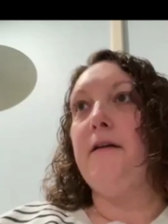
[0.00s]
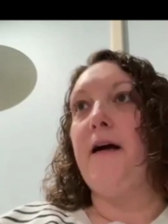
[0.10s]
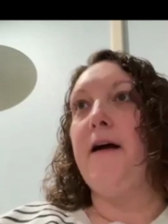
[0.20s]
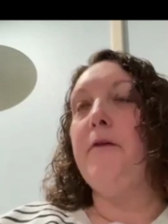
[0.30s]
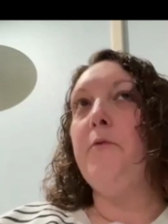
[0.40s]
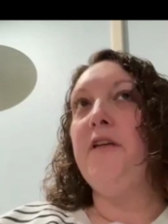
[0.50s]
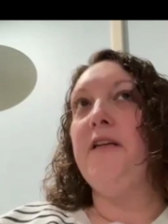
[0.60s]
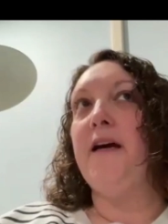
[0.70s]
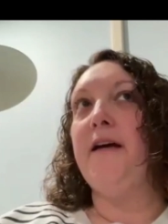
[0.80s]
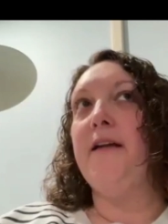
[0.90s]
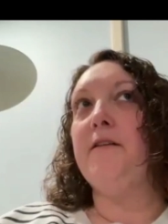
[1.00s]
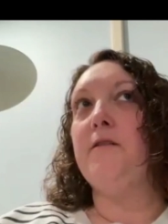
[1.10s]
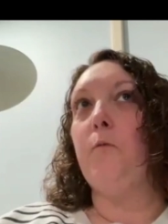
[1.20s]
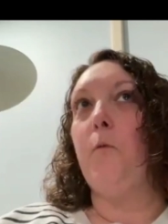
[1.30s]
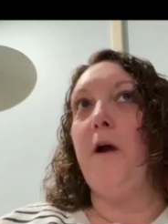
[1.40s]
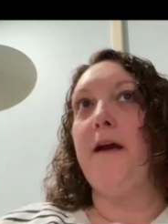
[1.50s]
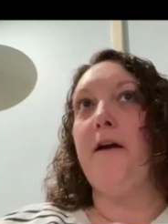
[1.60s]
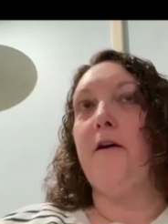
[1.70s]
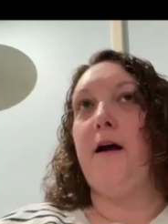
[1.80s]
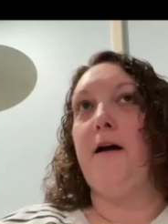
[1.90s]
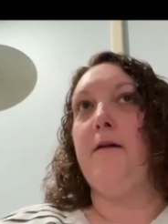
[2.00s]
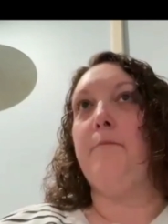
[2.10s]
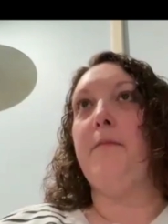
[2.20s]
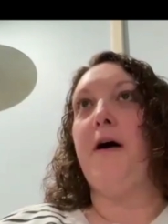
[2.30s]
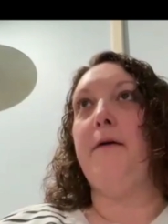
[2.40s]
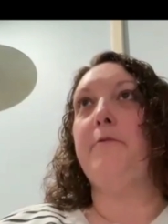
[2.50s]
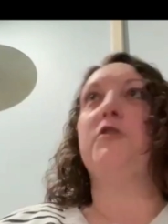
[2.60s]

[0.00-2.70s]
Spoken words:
would get where I would